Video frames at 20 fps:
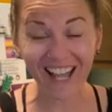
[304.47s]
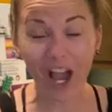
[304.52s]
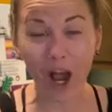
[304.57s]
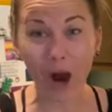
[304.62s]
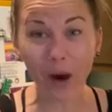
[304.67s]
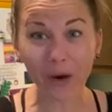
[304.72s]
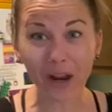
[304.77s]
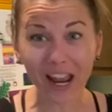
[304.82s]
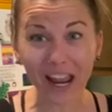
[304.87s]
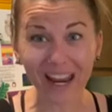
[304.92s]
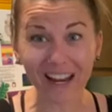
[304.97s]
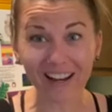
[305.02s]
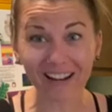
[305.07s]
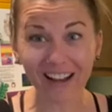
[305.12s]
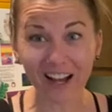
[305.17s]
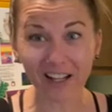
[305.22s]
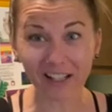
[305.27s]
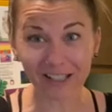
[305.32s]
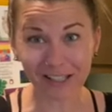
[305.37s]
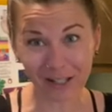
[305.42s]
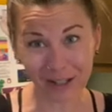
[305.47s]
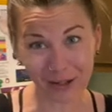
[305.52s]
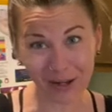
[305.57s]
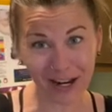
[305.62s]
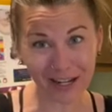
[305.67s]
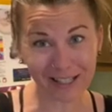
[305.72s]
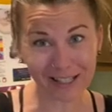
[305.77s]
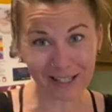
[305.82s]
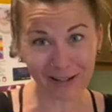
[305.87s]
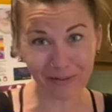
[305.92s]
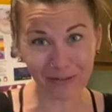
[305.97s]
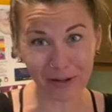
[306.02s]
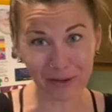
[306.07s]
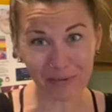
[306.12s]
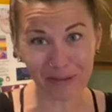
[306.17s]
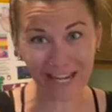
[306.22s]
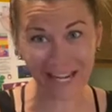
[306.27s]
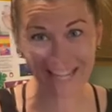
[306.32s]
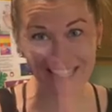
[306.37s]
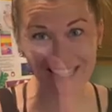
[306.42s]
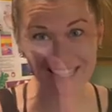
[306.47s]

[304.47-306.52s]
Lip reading: Okay, I'll see you guys in a few minutes.